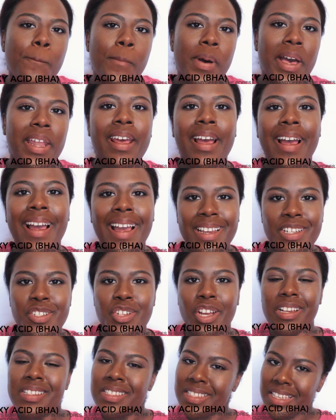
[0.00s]
beta
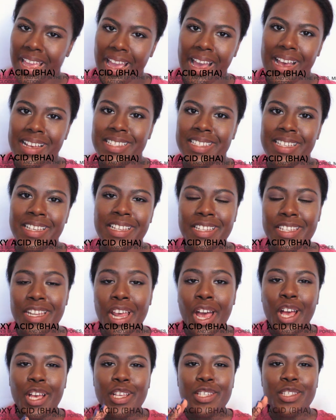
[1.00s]
hydroxy acid.
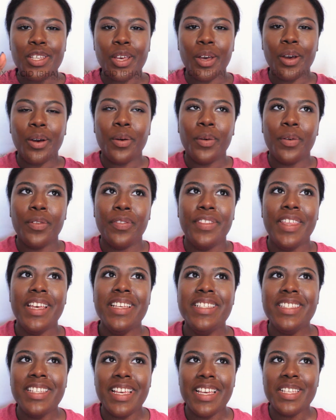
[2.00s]
So
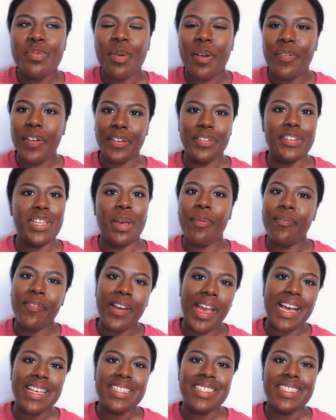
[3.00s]
this is my favorite type of
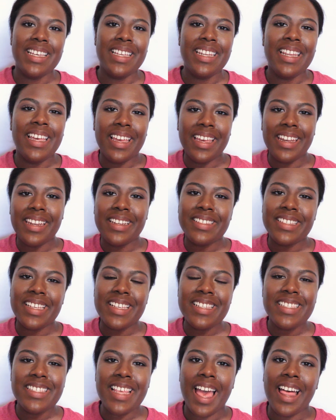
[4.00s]
acid. It
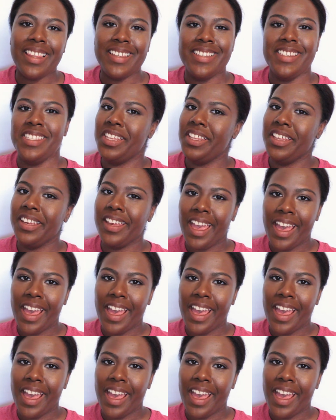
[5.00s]
is salicylic